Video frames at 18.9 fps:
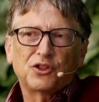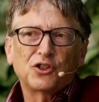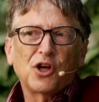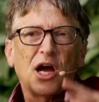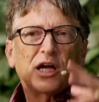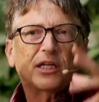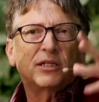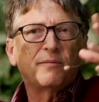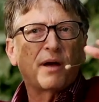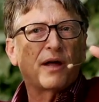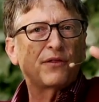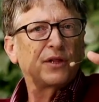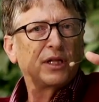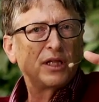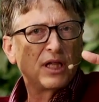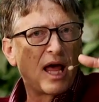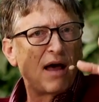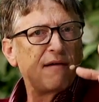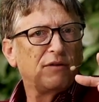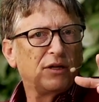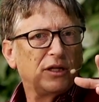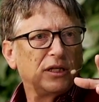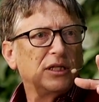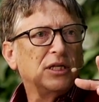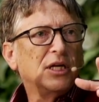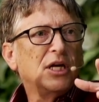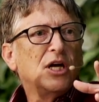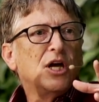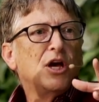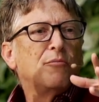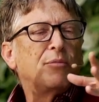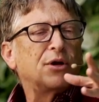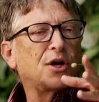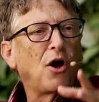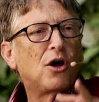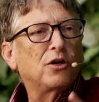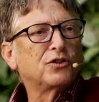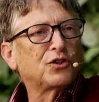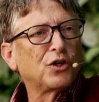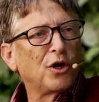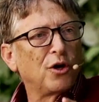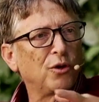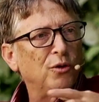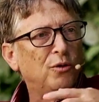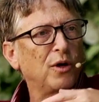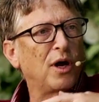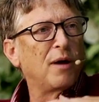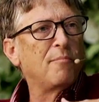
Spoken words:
Shocked about the level, but also